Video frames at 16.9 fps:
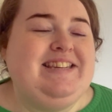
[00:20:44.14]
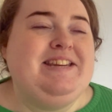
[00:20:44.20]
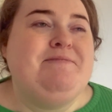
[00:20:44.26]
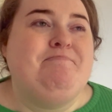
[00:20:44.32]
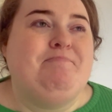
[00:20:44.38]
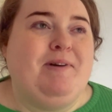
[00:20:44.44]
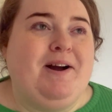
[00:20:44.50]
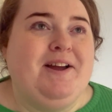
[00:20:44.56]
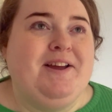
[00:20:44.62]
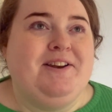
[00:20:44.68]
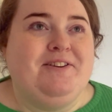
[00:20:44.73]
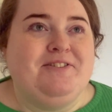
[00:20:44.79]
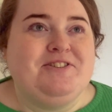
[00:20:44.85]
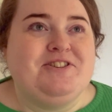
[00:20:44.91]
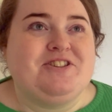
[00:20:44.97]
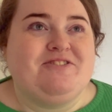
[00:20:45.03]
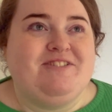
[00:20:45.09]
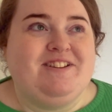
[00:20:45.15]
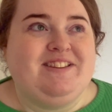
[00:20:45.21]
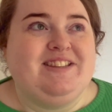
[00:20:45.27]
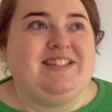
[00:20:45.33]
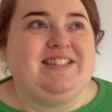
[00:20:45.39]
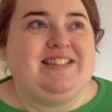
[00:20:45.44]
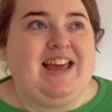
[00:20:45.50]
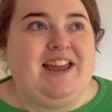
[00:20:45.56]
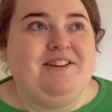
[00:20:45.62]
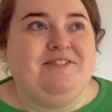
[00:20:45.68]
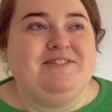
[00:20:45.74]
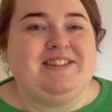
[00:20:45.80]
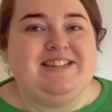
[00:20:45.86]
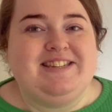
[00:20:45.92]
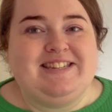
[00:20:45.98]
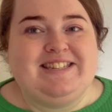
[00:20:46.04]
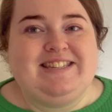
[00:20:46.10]
buy a lot during the
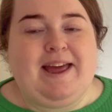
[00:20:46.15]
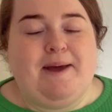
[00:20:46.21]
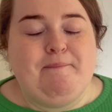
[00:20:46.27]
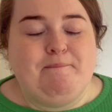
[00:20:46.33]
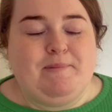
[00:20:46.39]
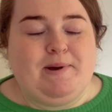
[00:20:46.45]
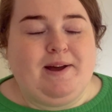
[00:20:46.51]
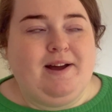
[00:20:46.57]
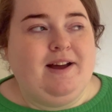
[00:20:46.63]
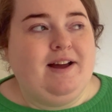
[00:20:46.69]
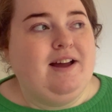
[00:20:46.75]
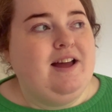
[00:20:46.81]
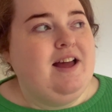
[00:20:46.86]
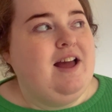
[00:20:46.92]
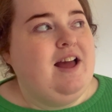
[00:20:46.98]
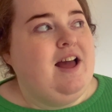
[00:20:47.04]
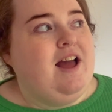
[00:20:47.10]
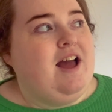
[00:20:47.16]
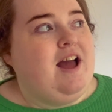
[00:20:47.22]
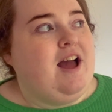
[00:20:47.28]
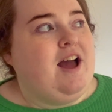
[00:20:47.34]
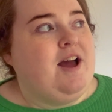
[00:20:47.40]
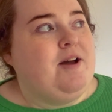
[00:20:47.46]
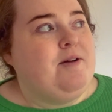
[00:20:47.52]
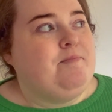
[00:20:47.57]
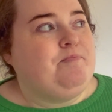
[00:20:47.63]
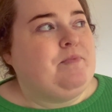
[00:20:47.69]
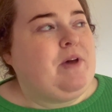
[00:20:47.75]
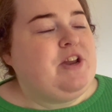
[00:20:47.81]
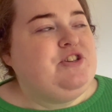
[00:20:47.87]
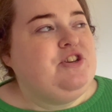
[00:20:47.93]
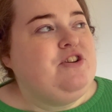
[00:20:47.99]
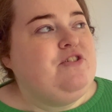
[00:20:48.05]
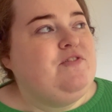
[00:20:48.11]
sales in December. I
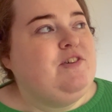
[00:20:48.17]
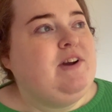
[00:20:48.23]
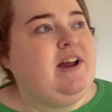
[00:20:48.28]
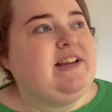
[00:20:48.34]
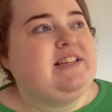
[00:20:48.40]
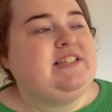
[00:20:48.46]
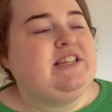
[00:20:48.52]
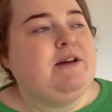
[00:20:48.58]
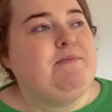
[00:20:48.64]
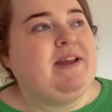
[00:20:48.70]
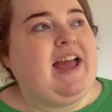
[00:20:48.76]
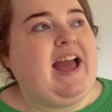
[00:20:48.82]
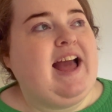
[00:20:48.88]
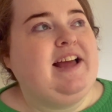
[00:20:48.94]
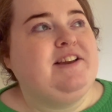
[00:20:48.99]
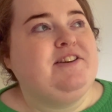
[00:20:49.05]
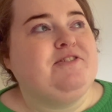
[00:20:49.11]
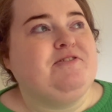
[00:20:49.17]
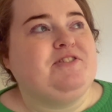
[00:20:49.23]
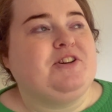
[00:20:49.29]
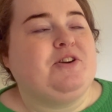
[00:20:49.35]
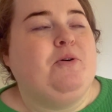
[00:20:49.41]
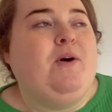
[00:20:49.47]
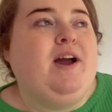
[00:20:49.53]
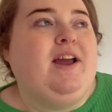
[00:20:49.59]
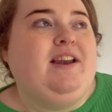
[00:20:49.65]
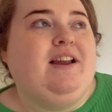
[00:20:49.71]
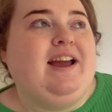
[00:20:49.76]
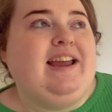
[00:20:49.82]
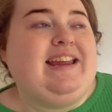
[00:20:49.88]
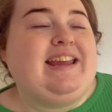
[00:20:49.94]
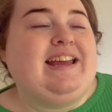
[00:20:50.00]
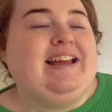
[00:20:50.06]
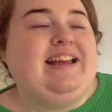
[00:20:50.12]
do feel like summer candles are quite
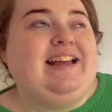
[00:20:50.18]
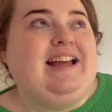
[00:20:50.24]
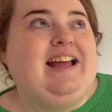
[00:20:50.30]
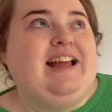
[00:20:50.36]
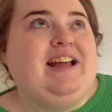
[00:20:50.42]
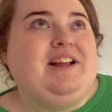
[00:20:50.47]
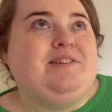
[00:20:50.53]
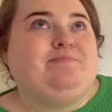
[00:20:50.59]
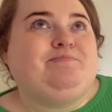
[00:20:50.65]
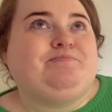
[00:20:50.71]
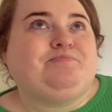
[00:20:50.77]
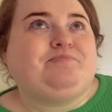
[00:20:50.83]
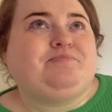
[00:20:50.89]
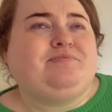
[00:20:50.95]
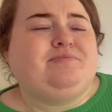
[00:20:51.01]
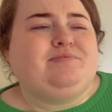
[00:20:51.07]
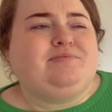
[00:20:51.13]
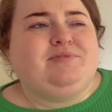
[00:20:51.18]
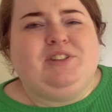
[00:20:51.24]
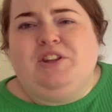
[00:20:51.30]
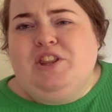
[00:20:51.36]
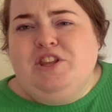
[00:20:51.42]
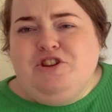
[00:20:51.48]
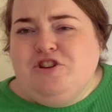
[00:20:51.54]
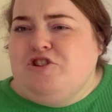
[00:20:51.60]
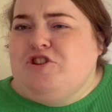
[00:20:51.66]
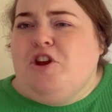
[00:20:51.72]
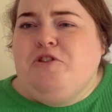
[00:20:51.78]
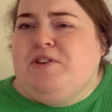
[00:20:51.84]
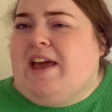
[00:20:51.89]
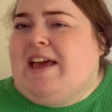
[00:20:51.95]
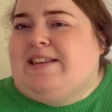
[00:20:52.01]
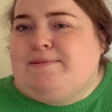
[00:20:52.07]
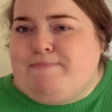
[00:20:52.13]
like, you know, you don't
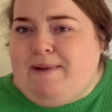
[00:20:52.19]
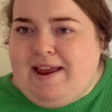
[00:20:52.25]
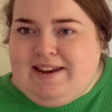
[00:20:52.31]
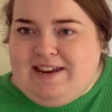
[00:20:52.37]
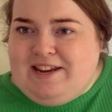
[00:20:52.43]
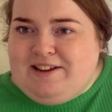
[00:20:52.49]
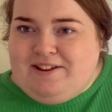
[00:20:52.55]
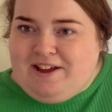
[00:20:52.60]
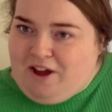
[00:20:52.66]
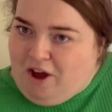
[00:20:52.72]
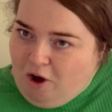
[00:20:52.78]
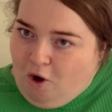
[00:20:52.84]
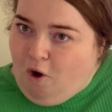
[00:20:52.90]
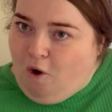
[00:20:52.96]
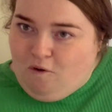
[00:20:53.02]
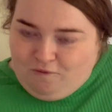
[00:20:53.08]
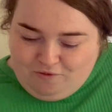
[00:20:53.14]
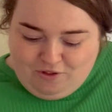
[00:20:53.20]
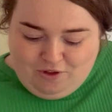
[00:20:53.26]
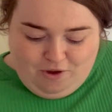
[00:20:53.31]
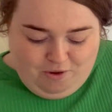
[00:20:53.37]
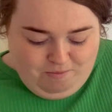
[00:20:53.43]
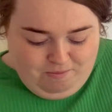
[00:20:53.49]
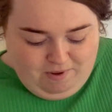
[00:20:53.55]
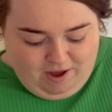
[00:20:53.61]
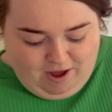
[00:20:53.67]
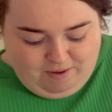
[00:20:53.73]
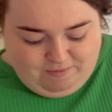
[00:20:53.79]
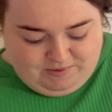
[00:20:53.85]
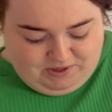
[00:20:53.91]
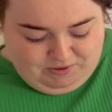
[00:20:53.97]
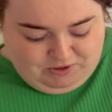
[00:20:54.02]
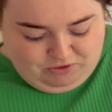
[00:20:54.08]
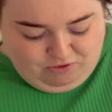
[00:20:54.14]
get as many of them.
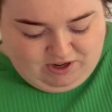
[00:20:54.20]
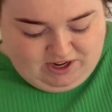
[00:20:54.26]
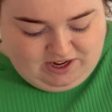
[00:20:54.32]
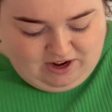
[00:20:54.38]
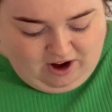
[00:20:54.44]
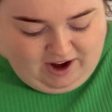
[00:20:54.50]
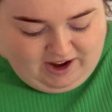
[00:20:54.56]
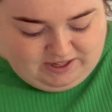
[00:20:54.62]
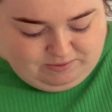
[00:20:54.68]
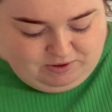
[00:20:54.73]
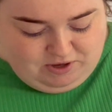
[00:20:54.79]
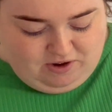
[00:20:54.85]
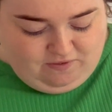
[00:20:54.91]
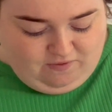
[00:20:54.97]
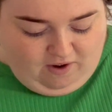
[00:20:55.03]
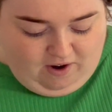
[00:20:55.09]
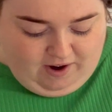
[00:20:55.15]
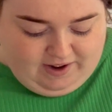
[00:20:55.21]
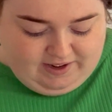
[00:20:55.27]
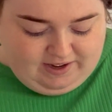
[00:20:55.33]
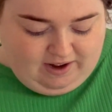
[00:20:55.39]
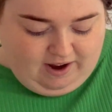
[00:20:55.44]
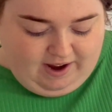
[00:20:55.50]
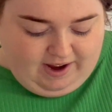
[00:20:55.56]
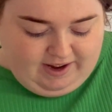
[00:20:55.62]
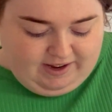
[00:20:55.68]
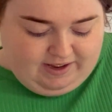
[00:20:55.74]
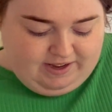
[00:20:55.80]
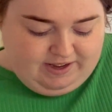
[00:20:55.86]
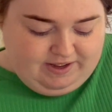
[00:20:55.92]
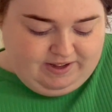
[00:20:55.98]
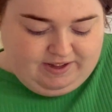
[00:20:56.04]
So it's really nice when you find like